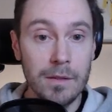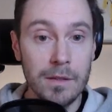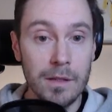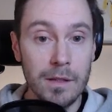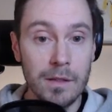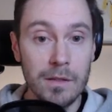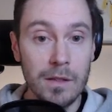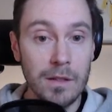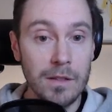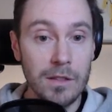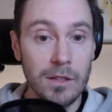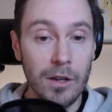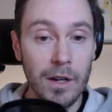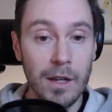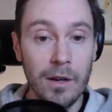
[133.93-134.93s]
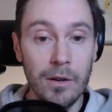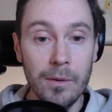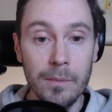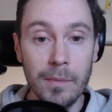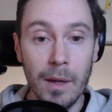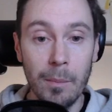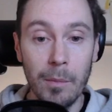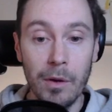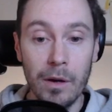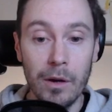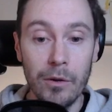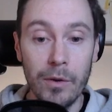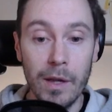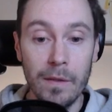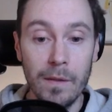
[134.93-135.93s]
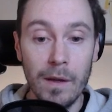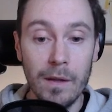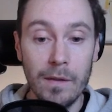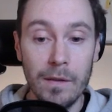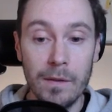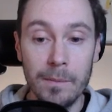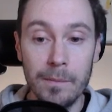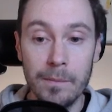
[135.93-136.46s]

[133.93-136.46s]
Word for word: Since it's not here, I'm going to create that.